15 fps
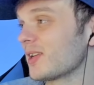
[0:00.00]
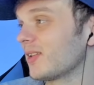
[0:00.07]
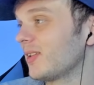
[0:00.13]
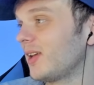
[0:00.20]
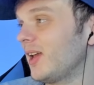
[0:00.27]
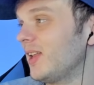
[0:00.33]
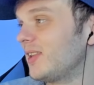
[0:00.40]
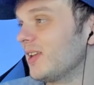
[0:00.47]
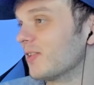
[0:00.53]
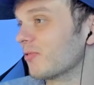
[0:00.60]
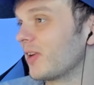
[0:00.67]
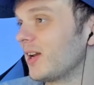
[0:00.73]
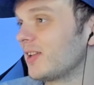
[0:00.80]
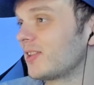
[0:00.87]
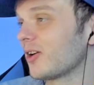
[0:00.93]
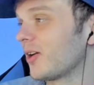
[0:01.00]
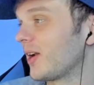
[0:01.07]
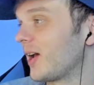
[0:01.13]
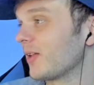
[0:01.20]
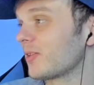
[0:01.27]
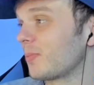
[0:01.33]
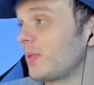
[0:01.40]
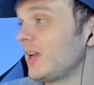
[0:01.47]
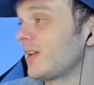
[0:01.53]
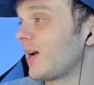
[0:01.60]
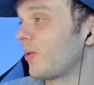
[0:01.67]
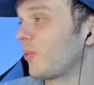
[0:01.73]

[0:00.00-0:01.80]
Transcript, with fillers: it didn't really turn out to be that way.